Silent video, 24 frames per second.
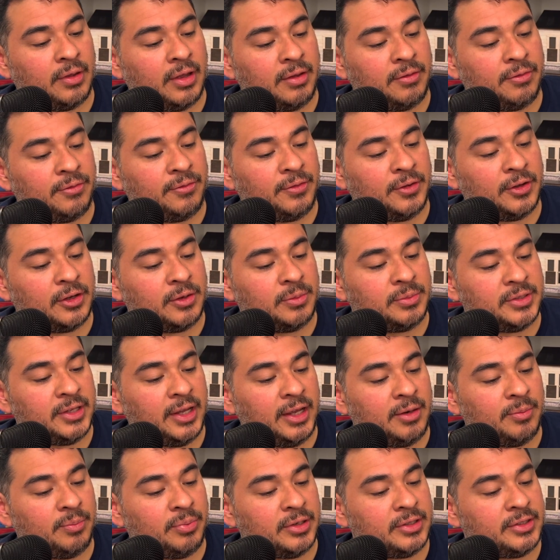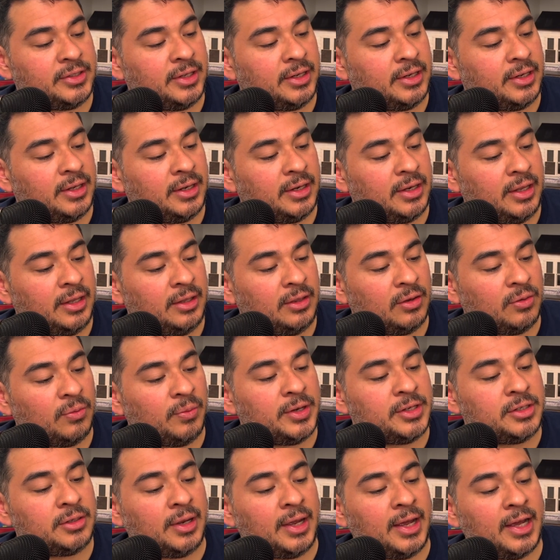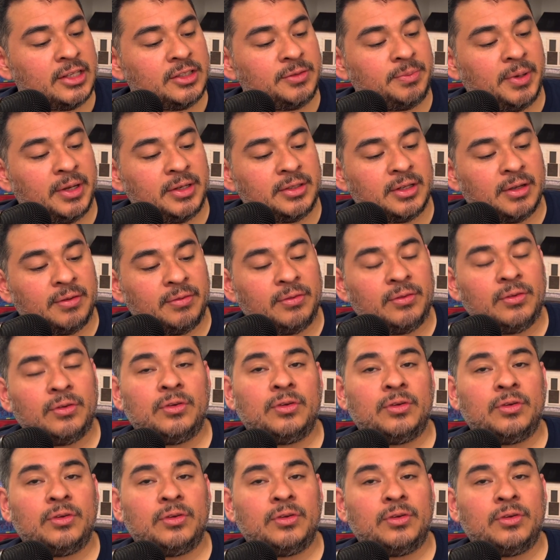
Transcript: Films and presented in the original aspect of